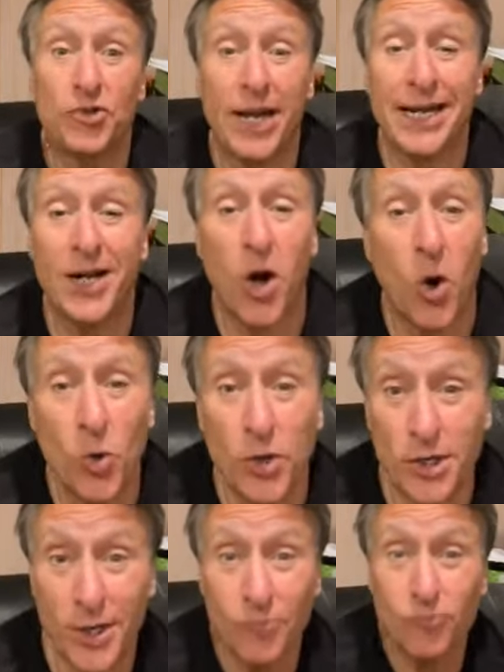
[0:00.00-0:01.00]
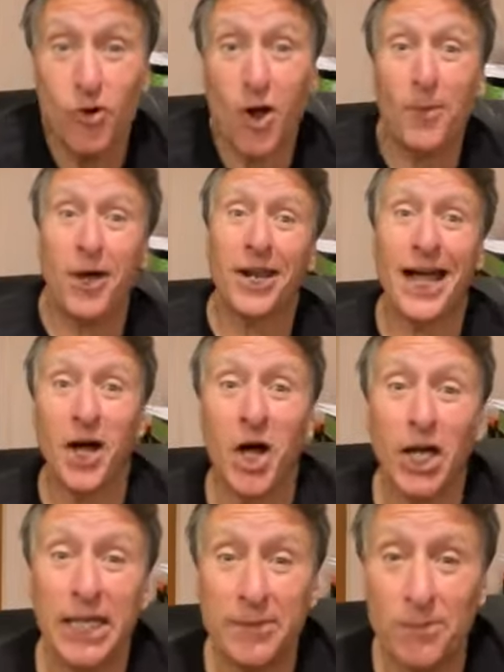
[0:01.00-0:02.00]
drank coconut rum on our
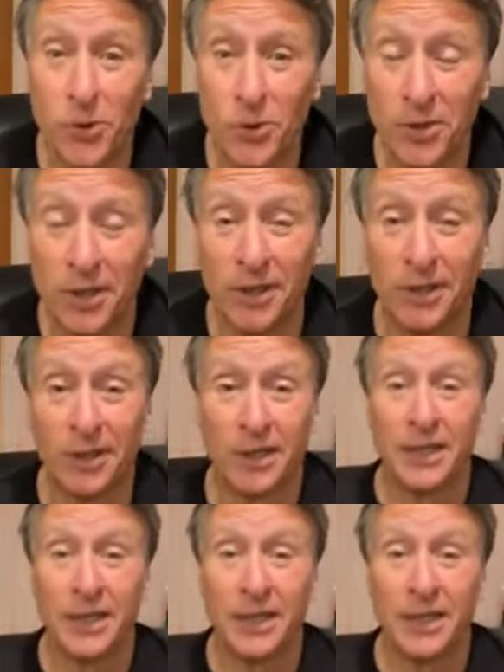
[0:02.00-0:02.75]
honeymoon?